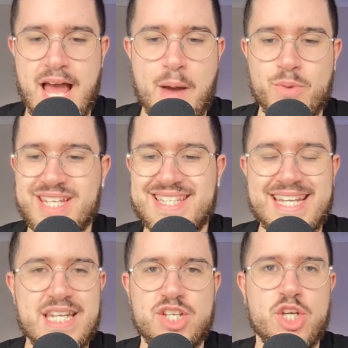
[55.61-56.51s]
and we
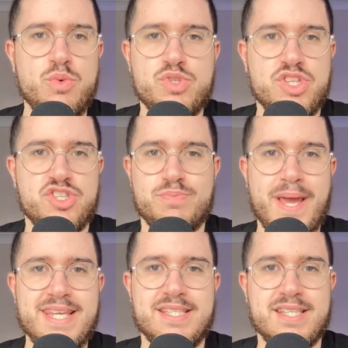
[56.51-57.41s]
didn't use the
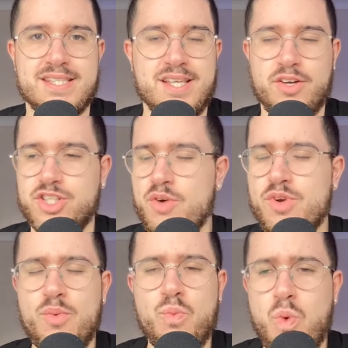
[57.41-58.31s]
spaces. I don't
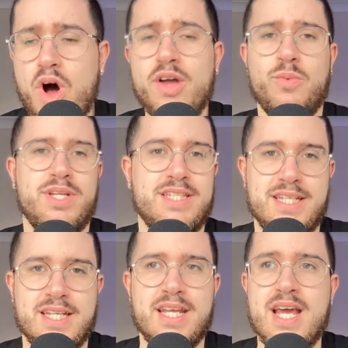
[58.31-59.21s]
know why we
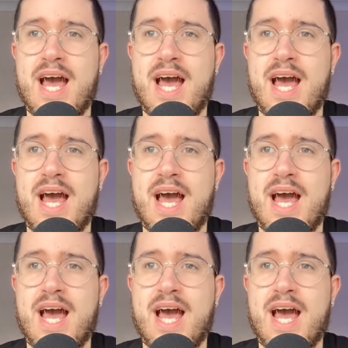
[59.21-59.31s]
didn't.